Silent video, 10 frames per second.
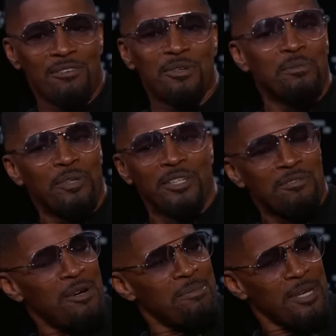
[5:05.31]
I don't want to put it in the
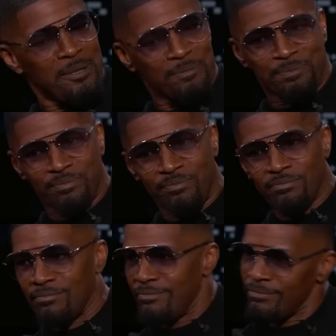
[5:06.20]
front pocket. Okay,
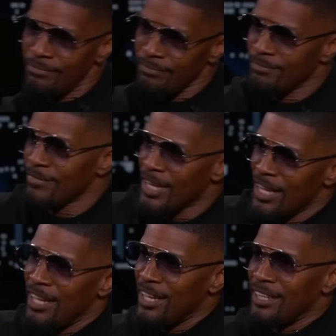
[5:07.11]

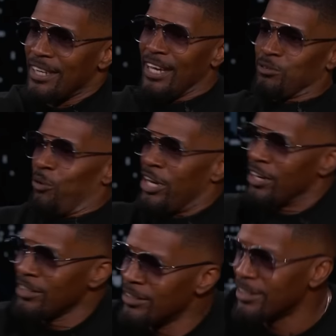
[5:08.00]
yeah, That's
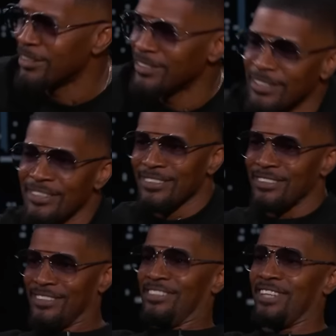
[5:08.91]
weird. Yeah. it, well, yeah,
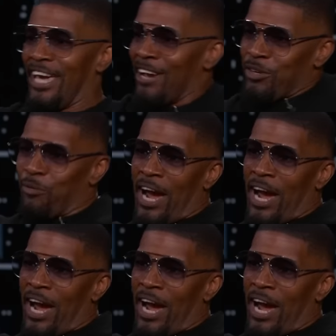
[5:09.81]
we're going to move Have on from